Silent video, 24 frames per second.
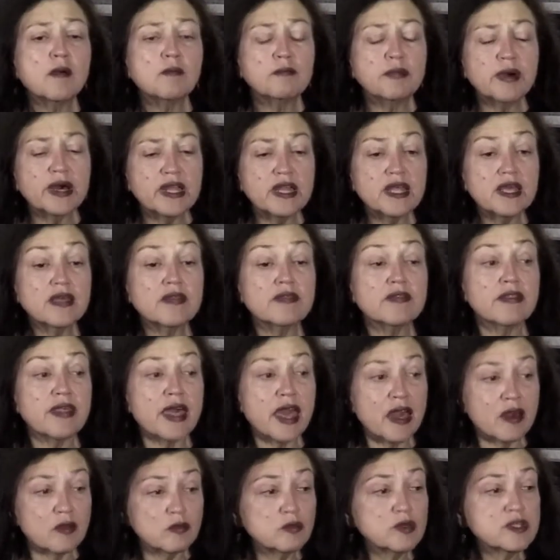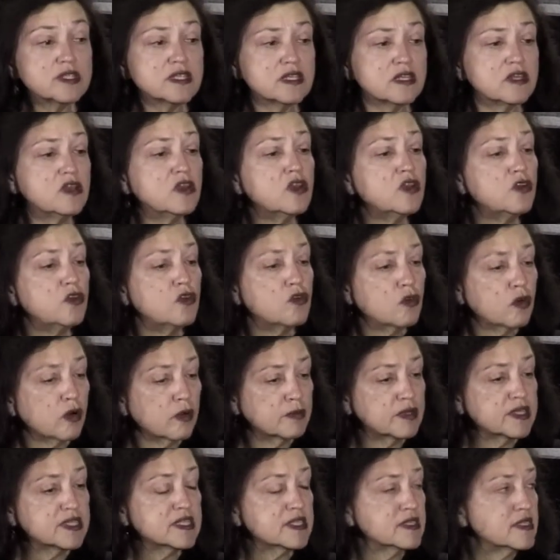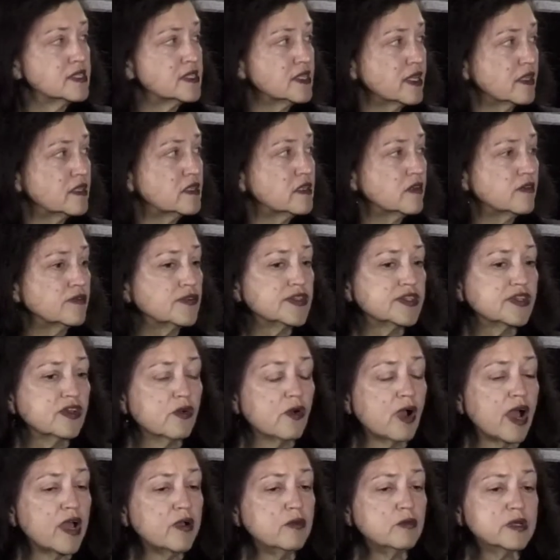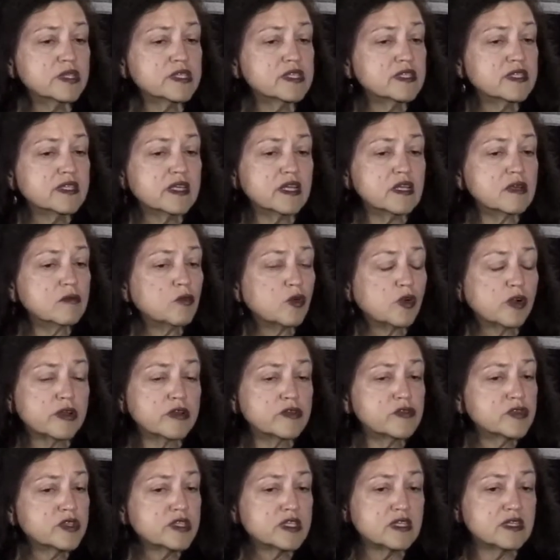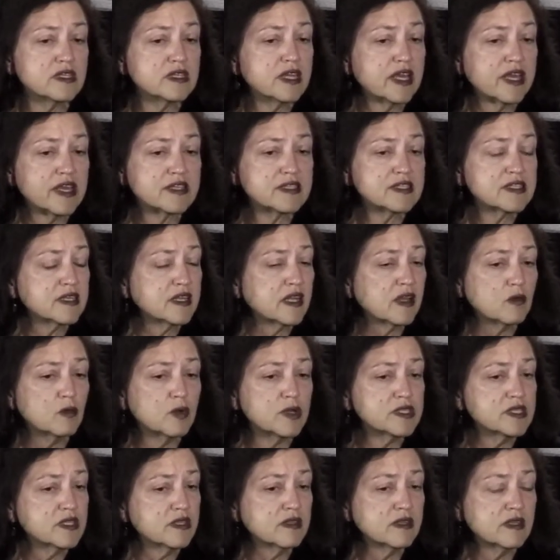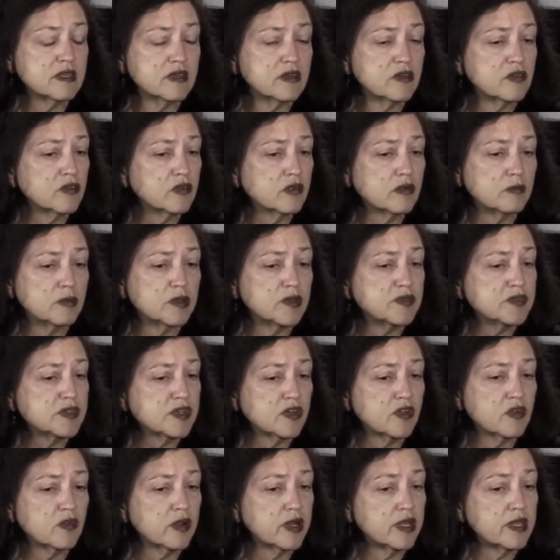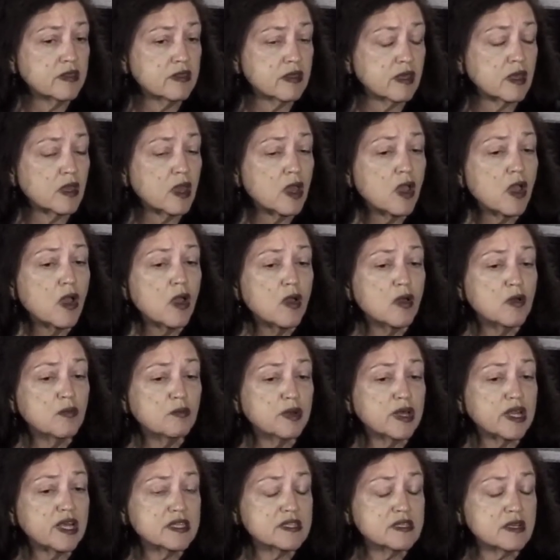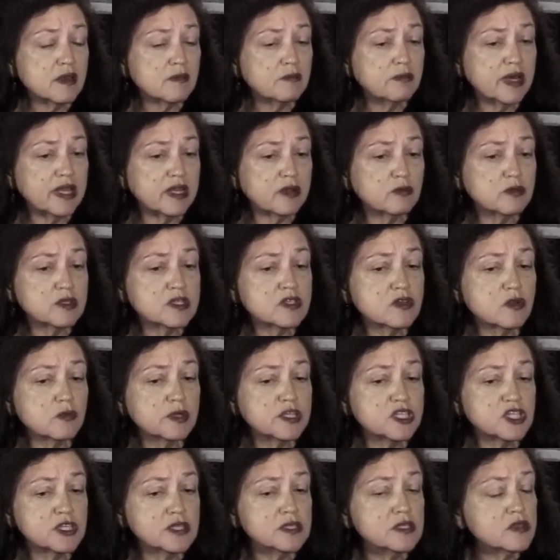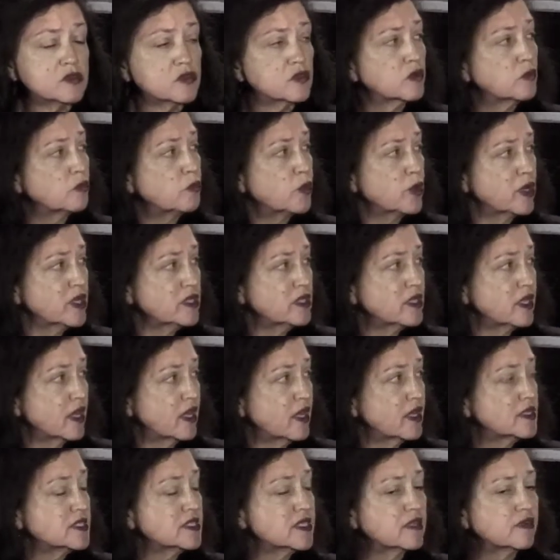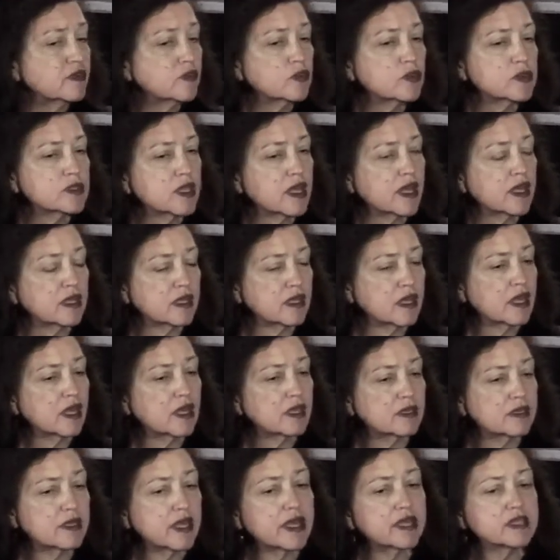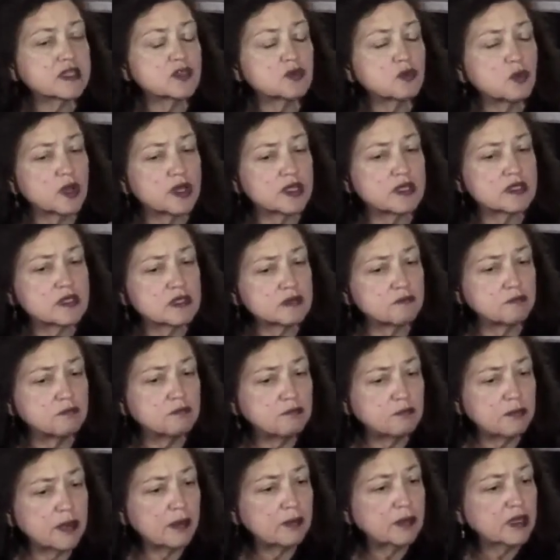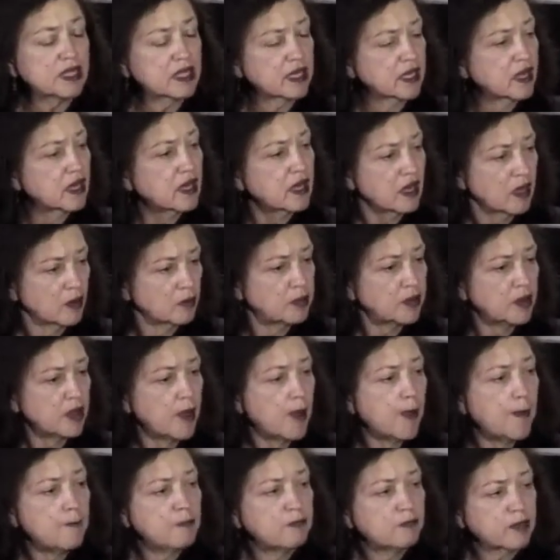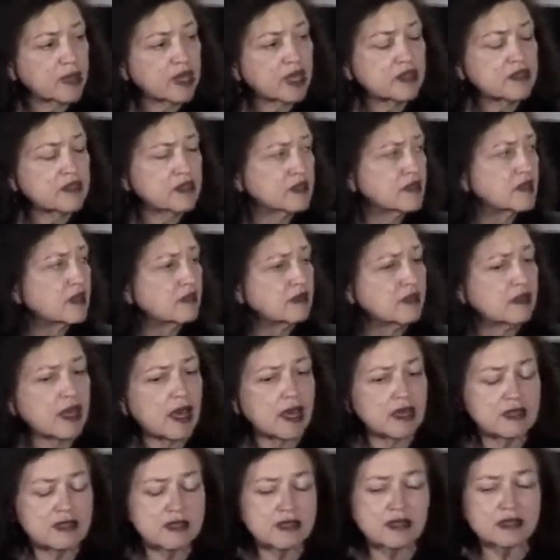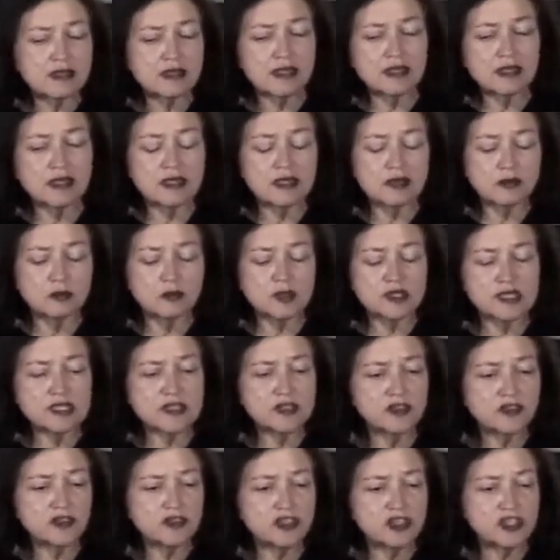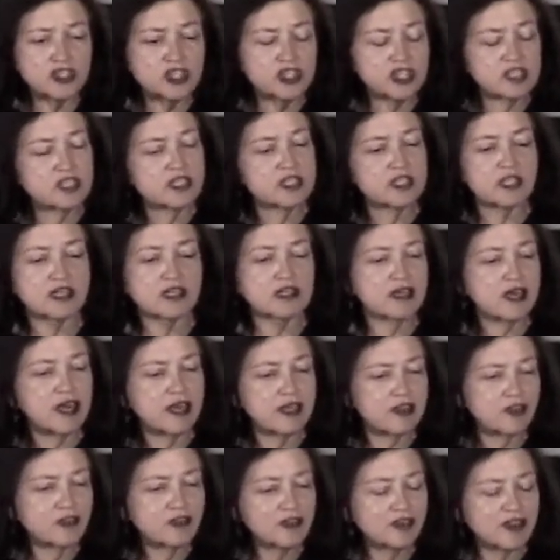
But that was enormous incentive. Mm So I wasn't any more interested in dance than I was in theater or music or anything. Right. But I but it was so much easier to bring dance and of course and, and dance was bubbling up. Sure. But I think that I think that it was synergistic. I don't